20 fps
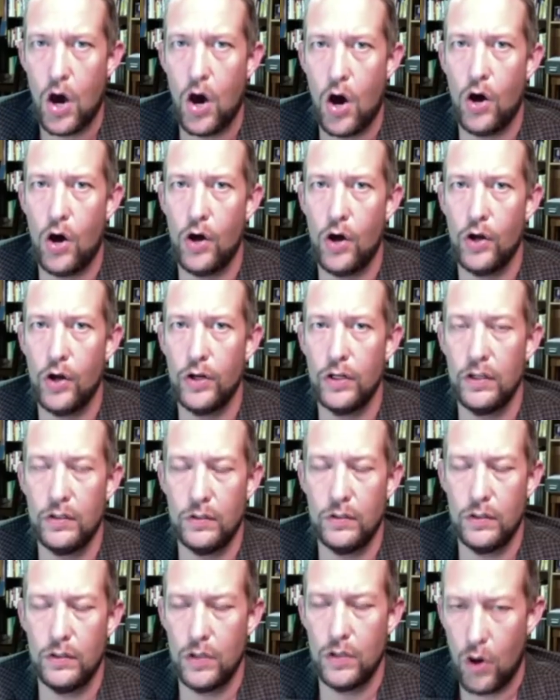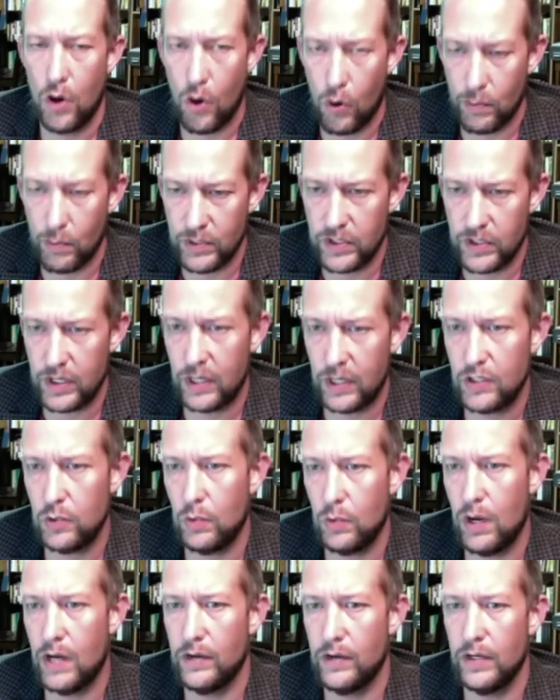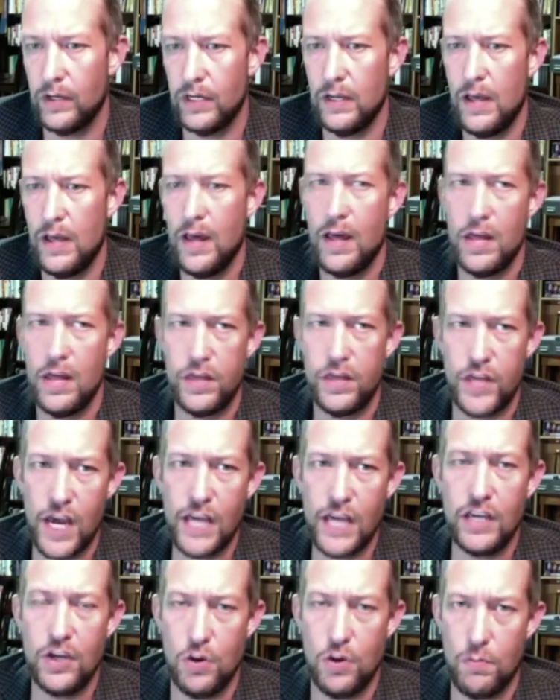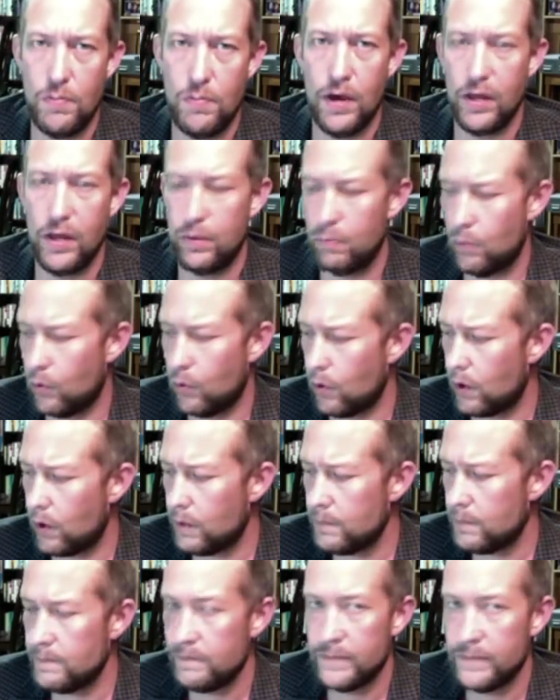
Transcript: on homosexuality. Thank you, Beth Moore.